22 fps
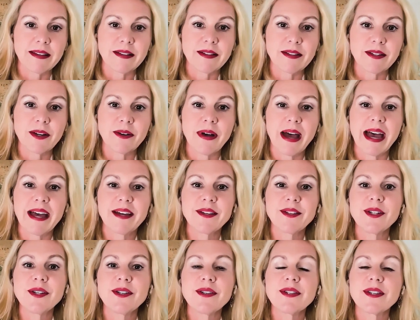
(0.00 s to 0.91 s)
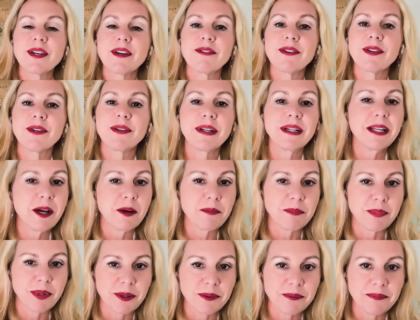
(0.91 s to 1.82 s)
So ask yourself who can
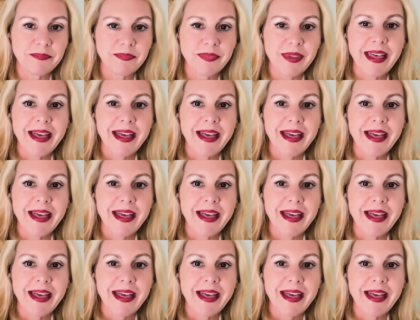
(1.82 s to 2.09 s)
help you,